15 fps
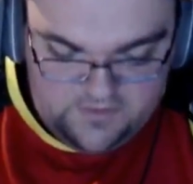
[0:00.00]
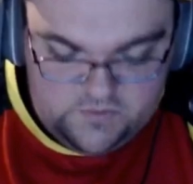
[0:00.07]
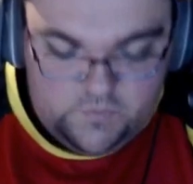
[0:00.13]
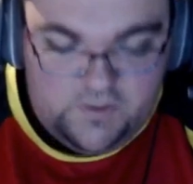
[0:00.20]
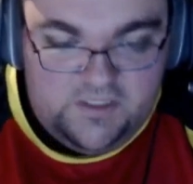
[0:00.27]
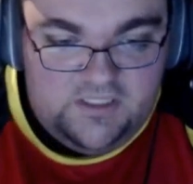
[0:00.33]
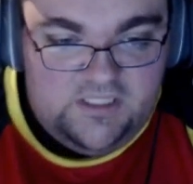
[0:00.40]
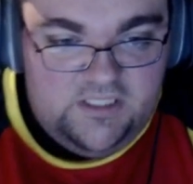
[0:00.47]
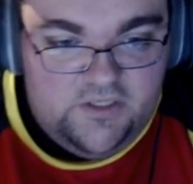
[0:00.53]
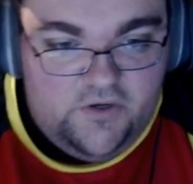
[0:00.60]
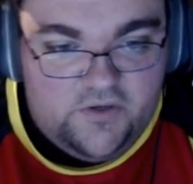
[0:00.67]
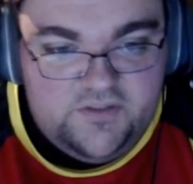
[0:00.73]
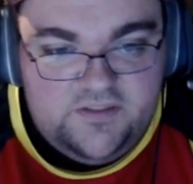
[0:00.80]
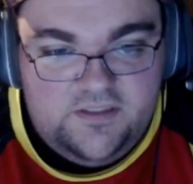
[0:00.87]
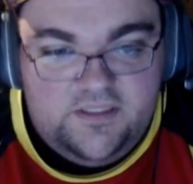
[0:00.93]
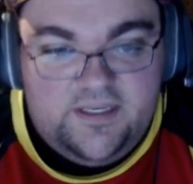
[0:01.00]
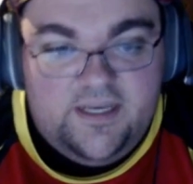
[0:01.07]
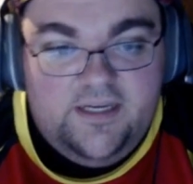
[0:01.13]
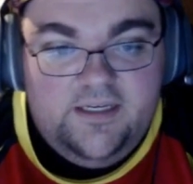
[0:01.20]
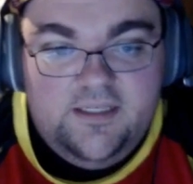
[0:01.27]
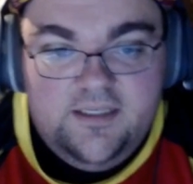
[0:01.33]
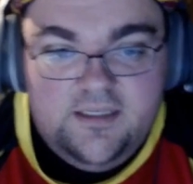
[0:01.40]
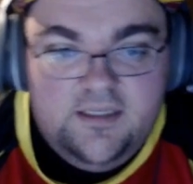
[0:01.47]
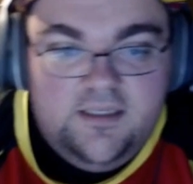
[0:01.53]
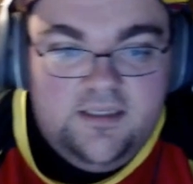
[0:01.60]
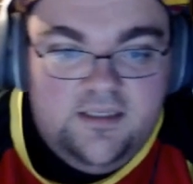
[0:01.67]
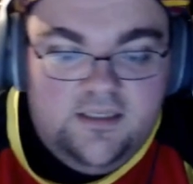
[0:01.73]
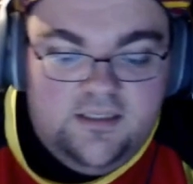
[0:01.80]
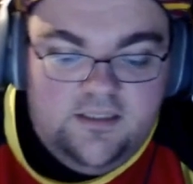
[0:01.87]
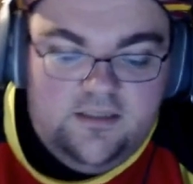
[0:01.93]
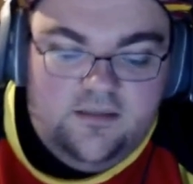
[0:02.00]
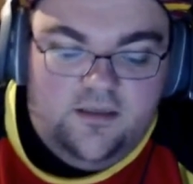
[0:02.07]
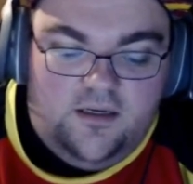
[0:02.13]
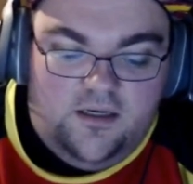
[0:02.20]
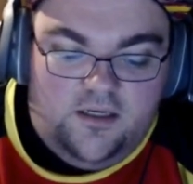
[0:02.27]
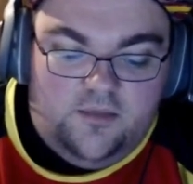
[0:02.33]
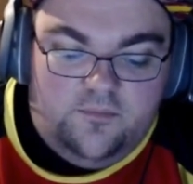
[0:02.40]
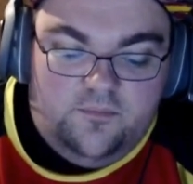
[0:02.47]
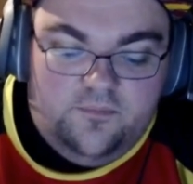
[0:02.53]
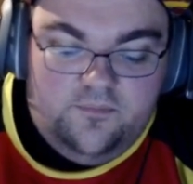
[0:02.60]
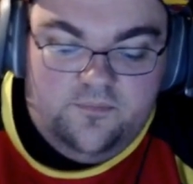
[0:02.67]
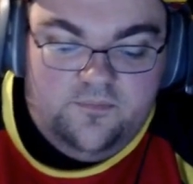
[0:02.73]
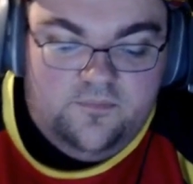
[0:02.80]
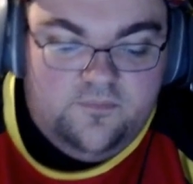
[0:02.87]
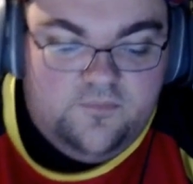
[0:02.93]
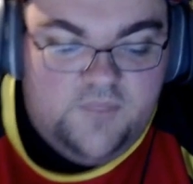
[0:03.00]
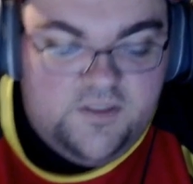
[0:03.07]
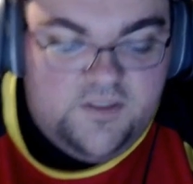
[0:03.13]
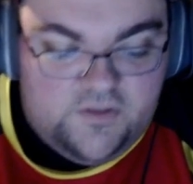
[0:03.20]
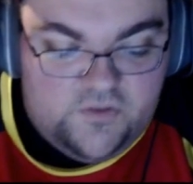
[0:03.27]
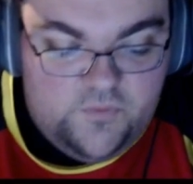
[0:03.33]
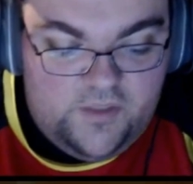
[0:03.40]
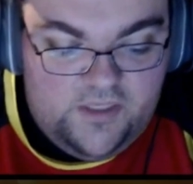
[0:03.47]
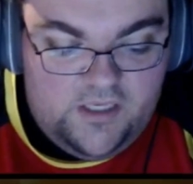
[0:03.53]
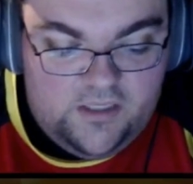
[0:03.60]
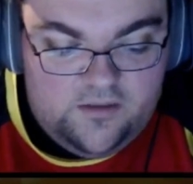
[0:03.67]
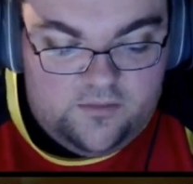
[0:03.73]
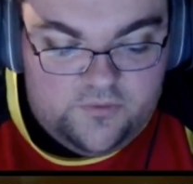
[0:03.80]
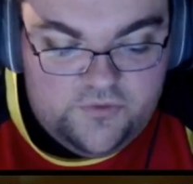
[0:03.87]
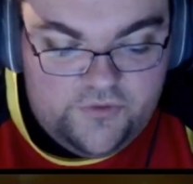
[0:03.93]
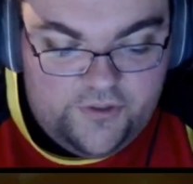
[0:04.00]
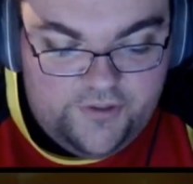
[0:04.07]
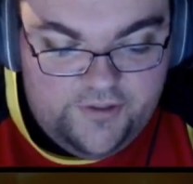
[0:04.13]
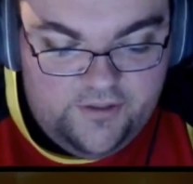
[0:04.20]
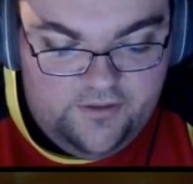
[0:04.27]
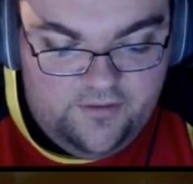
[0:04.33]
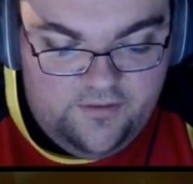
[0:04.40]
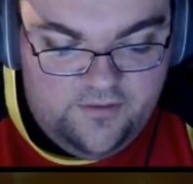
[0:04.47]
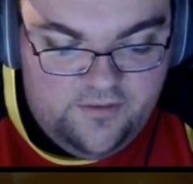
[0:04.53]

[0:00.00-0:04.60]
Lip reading: is one of the key cards in the deck. It's a 20k double striker.